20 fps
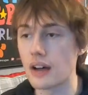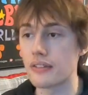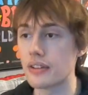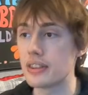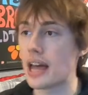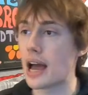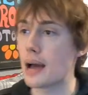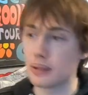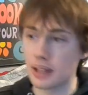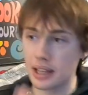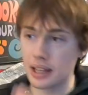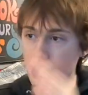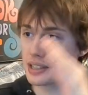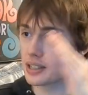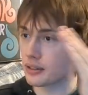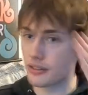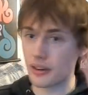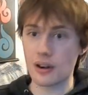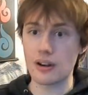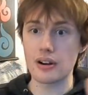And that plays a
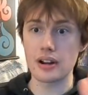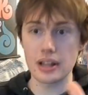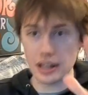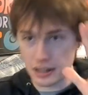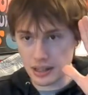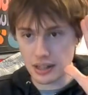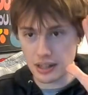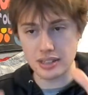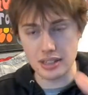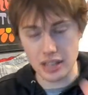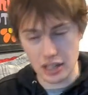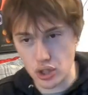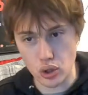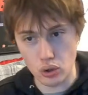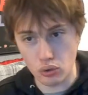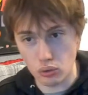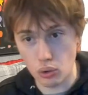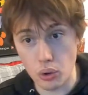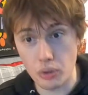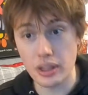very essential
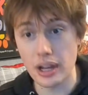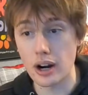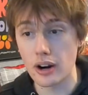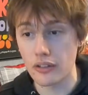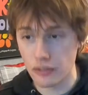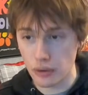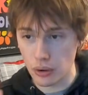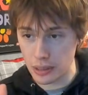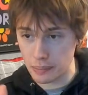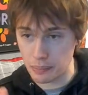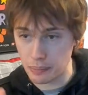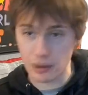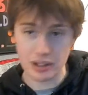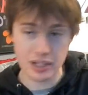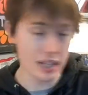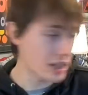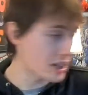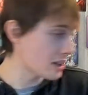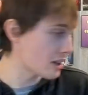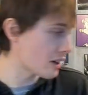role there for a
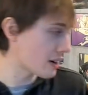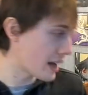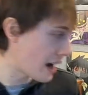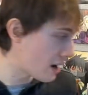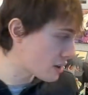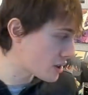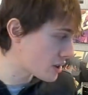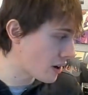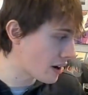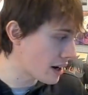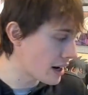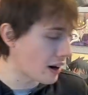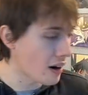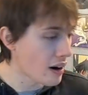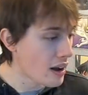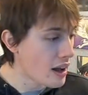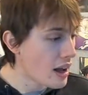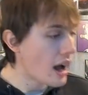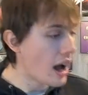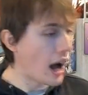particular character here.
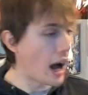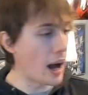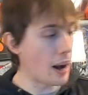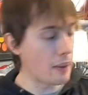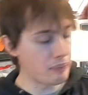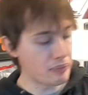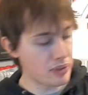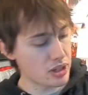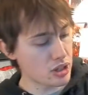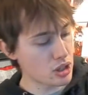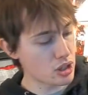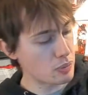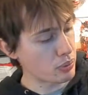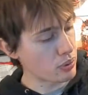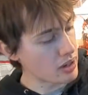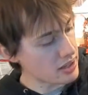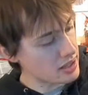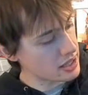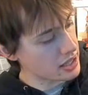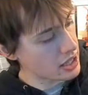This is
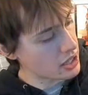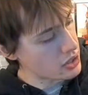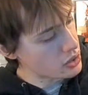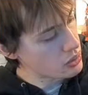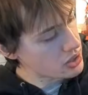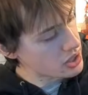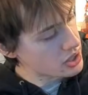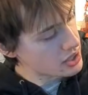Prince Canute,